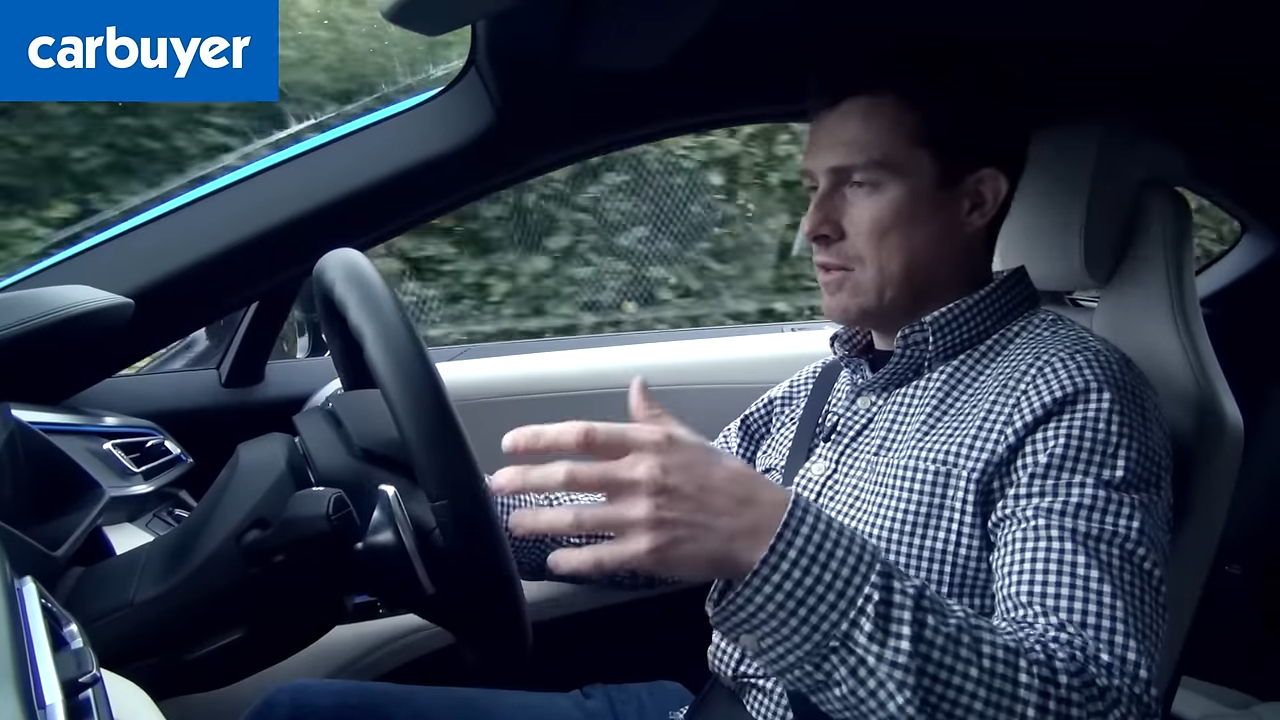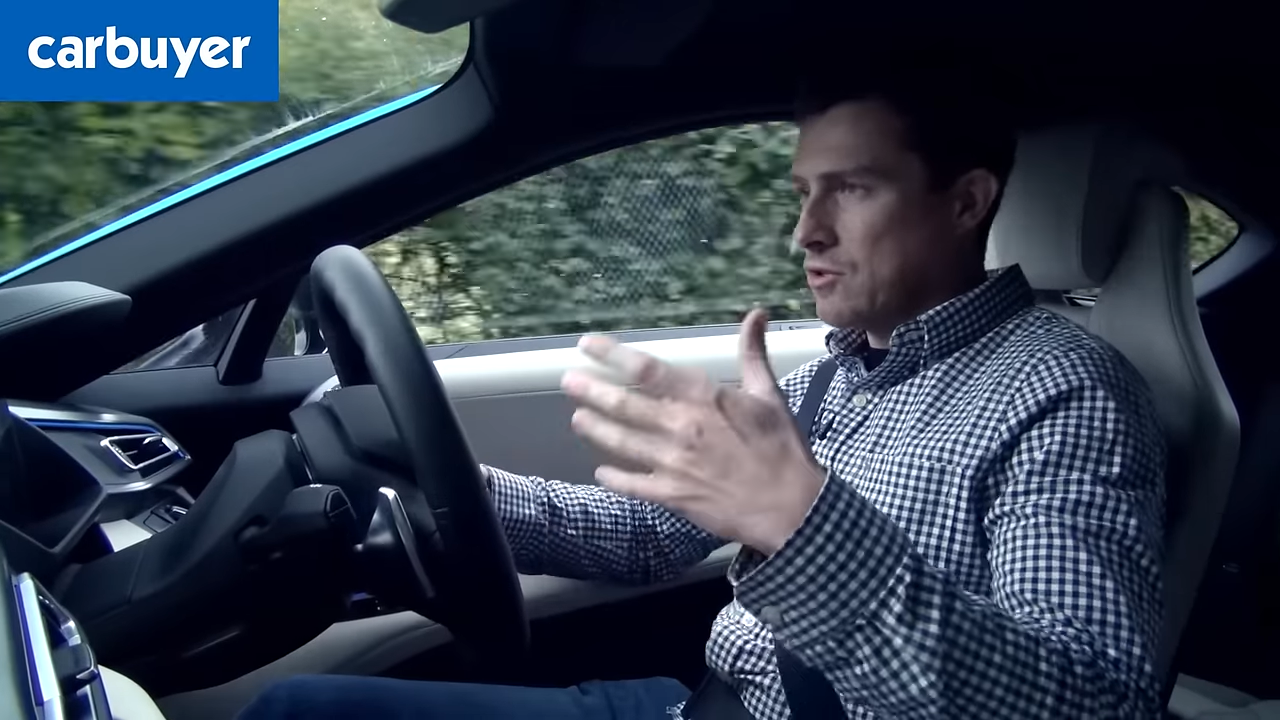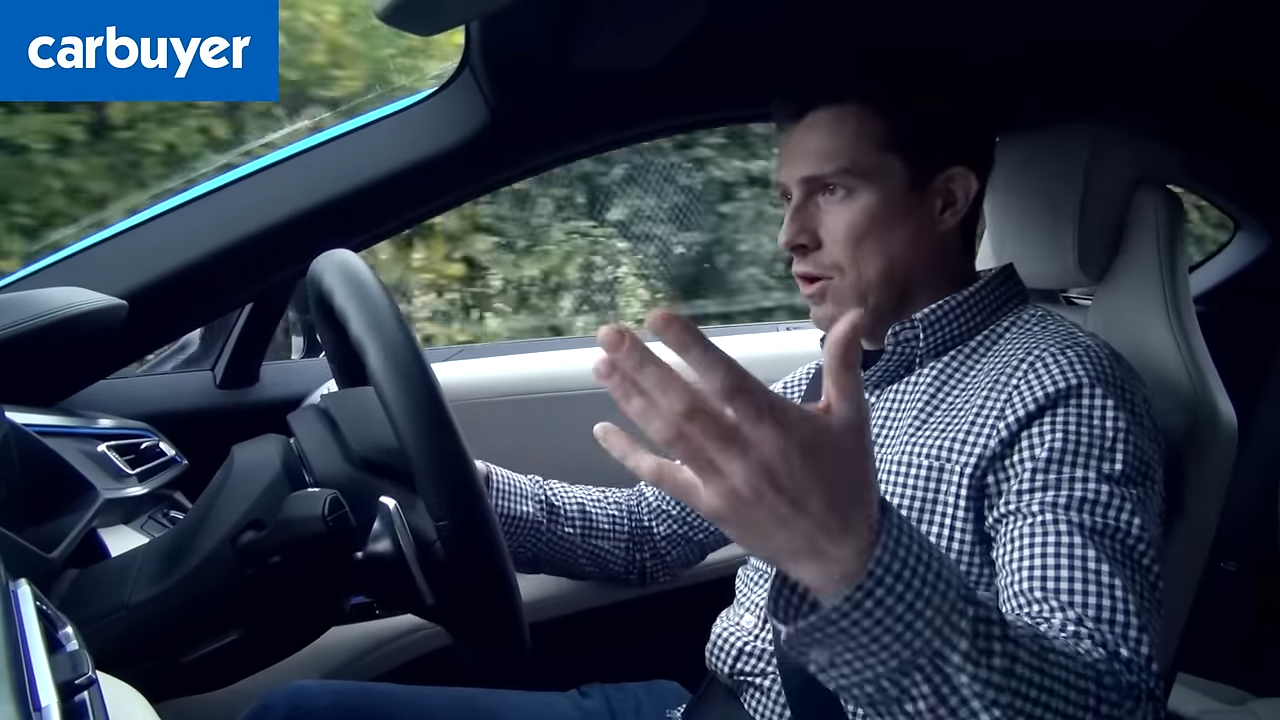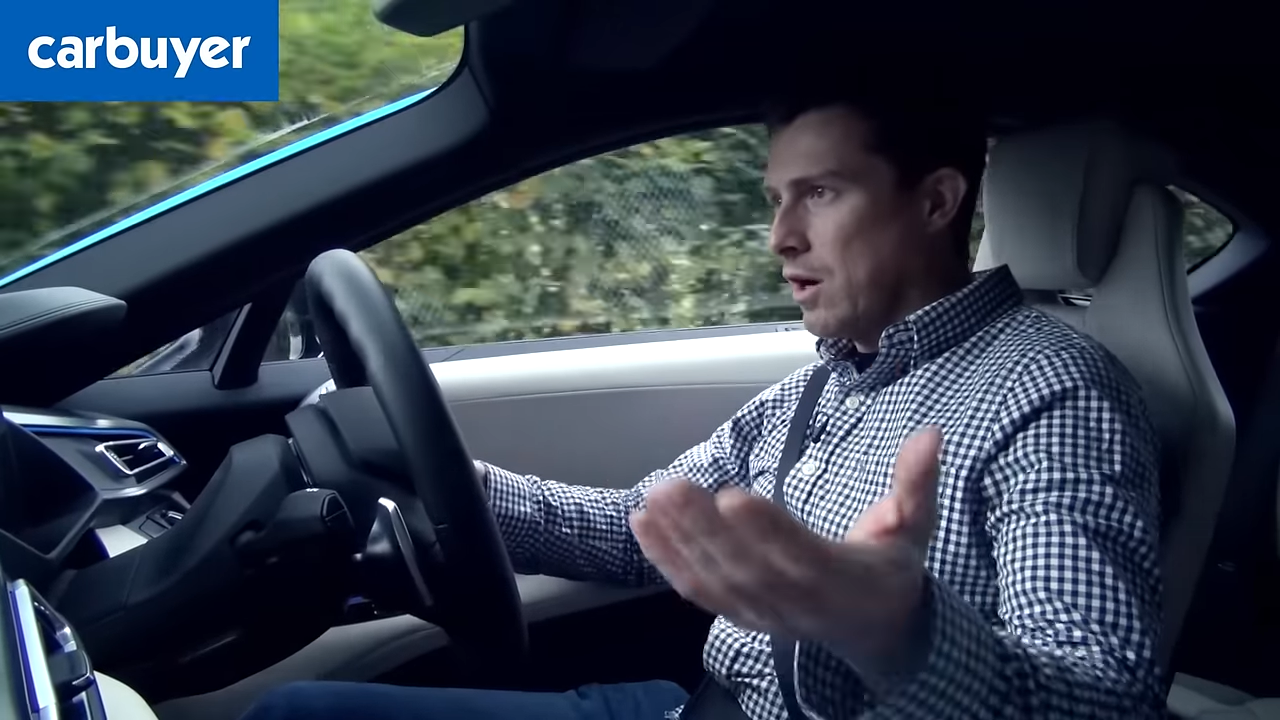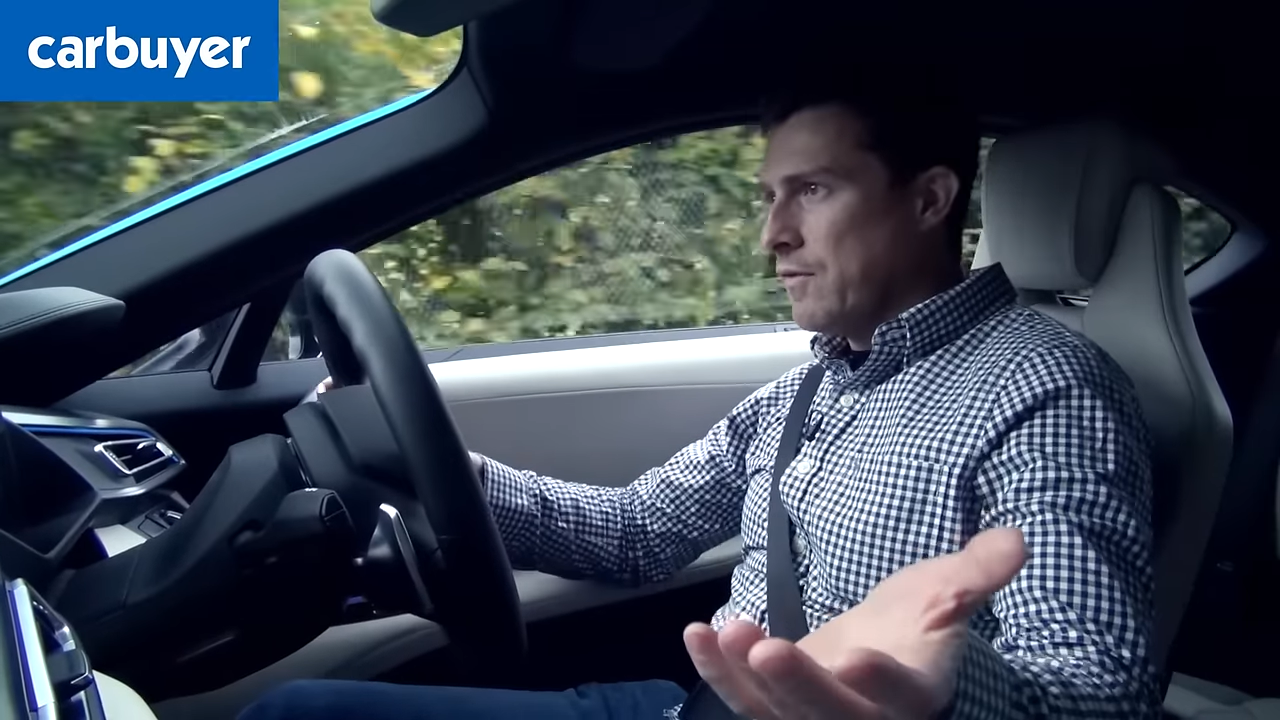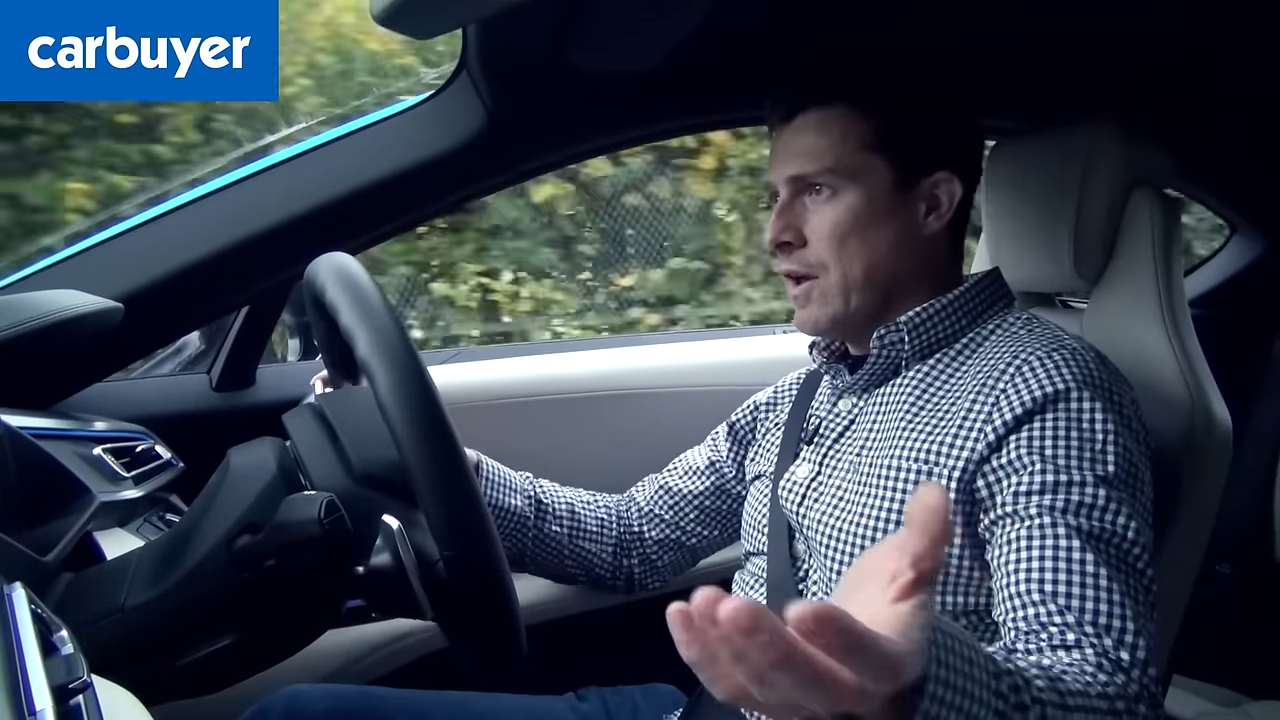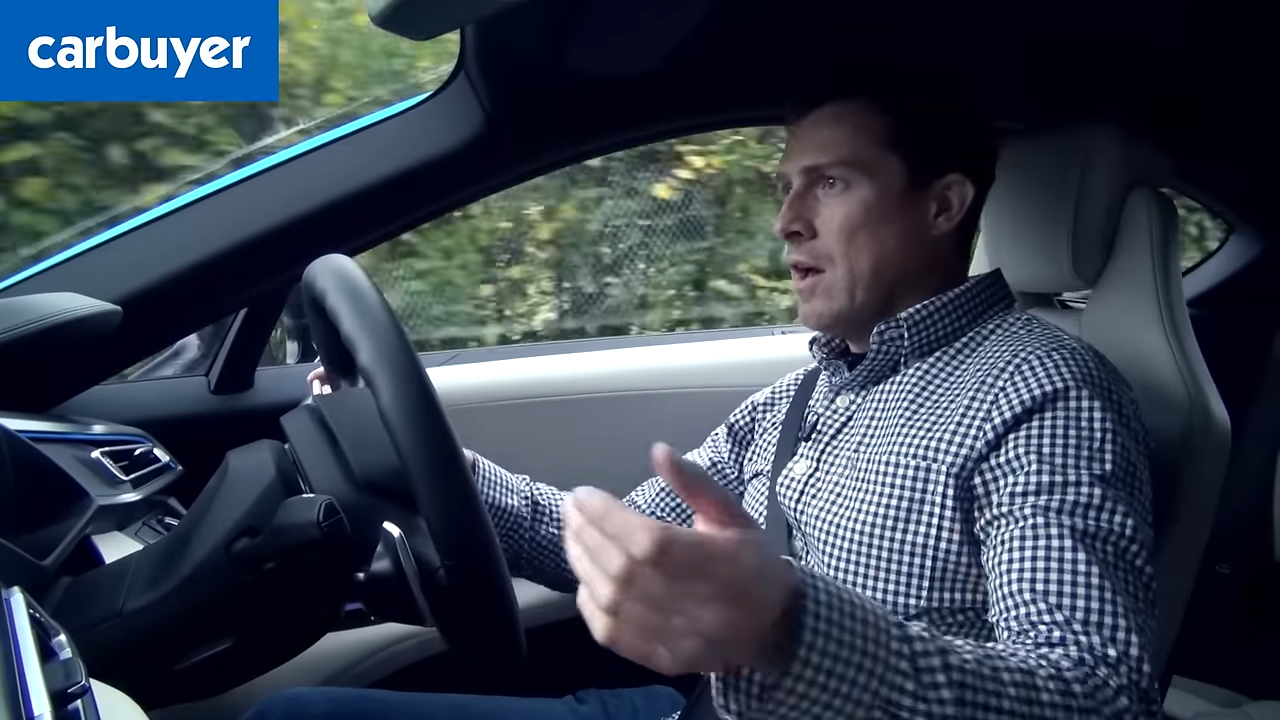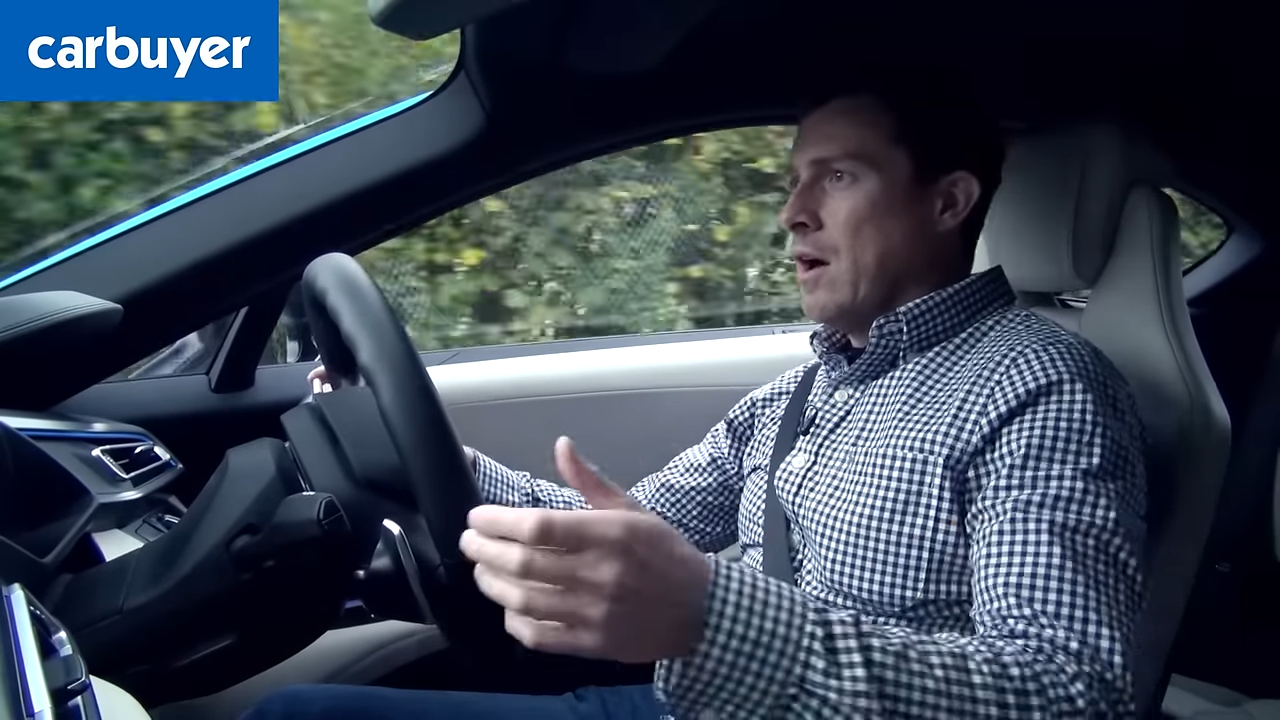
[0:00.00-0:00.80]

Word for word: you can drive